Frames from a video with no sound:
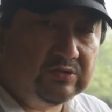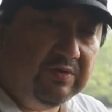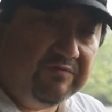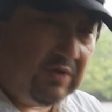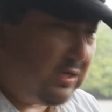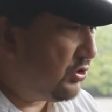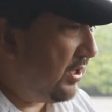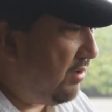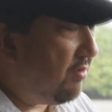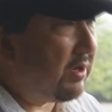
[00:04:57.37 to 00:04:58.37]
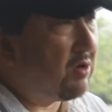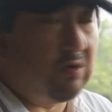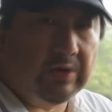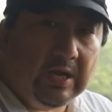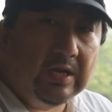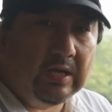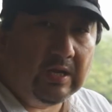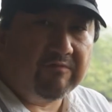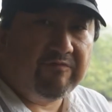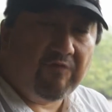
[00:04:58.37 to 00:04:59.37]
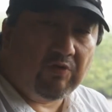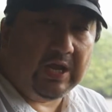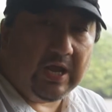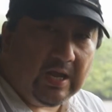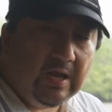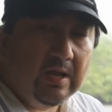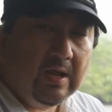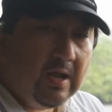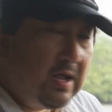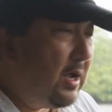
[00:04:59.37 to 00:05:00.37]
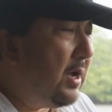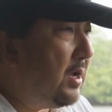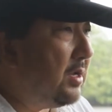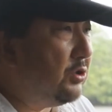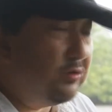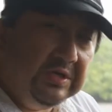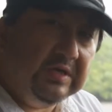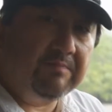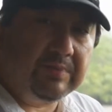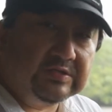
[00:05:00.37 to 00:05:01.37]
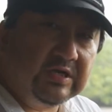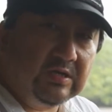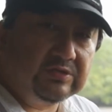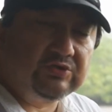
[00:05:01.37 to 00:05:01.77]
So if you're actually recording in 4K, uh, you need a particular